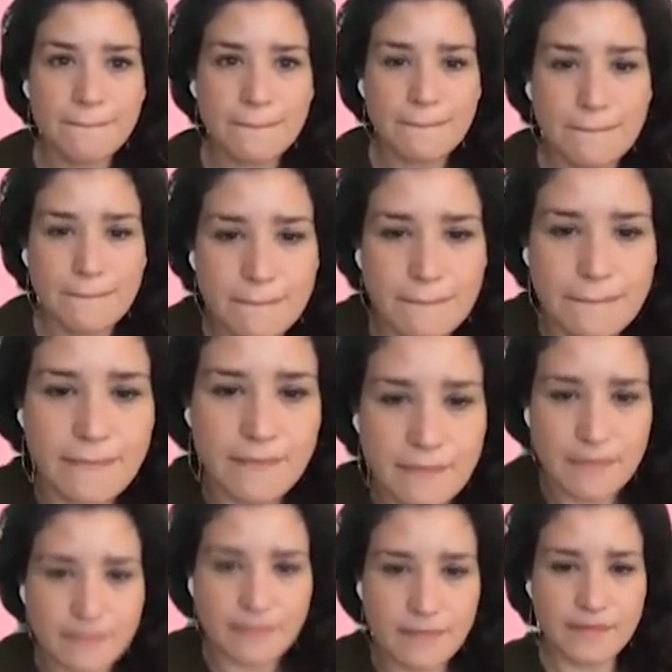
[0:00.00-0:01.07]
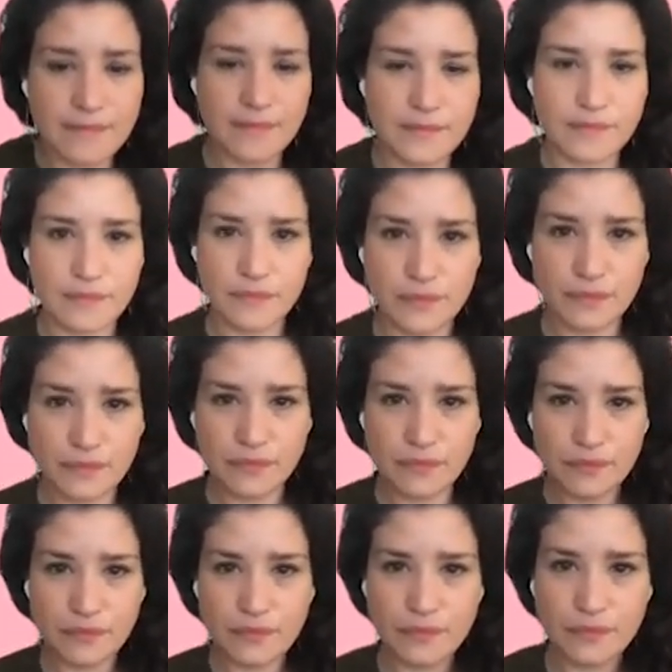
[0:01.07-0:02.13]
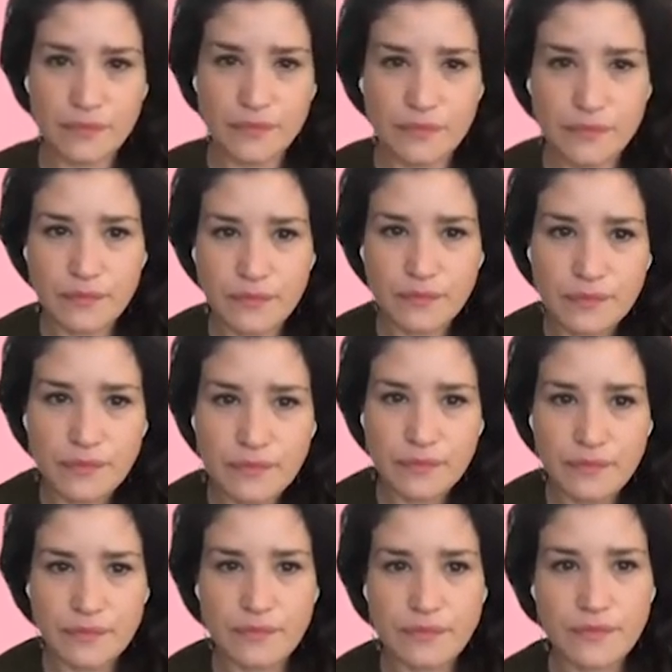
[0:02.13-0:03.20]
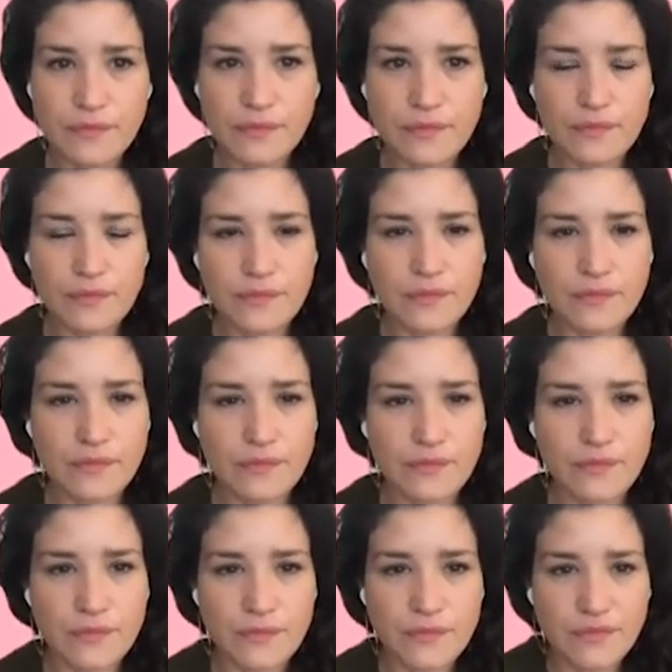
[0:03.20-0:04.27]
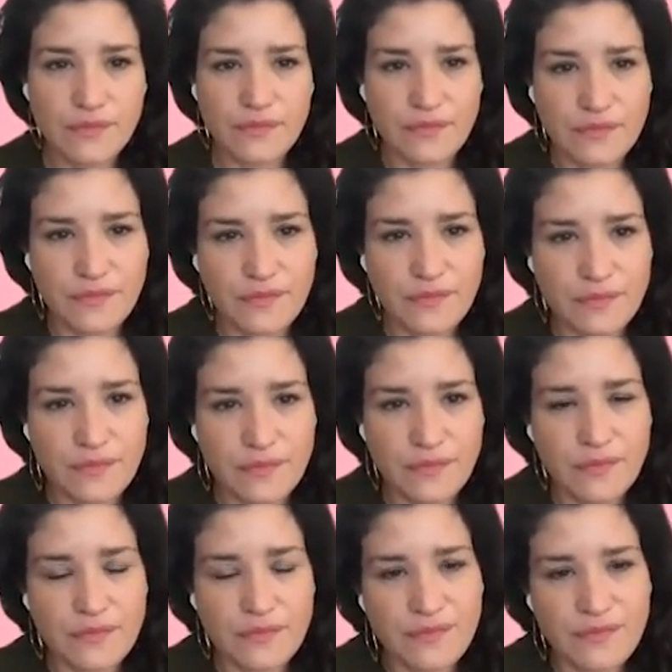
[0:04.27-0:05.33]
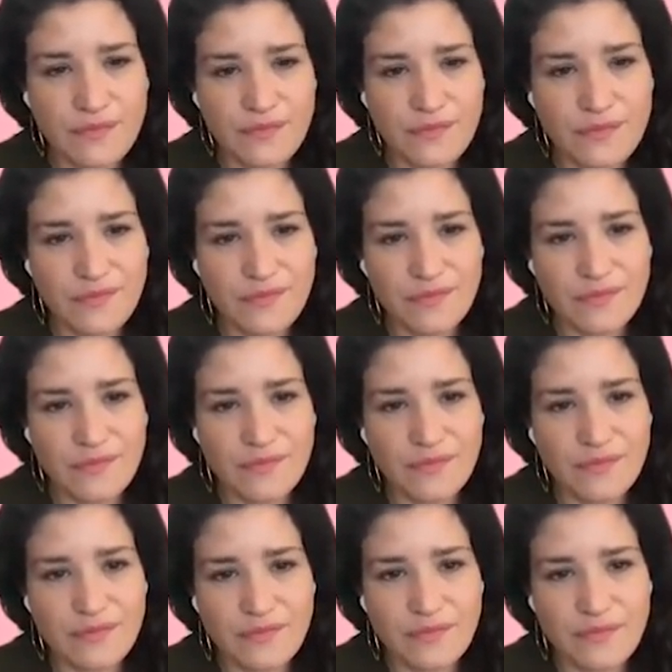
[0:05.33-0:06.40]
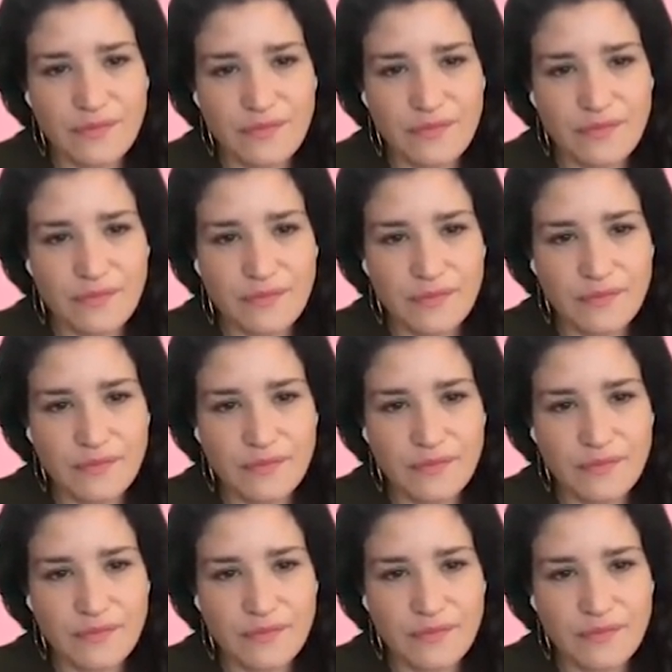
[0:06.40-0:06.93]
No words are spoken by the person on screen.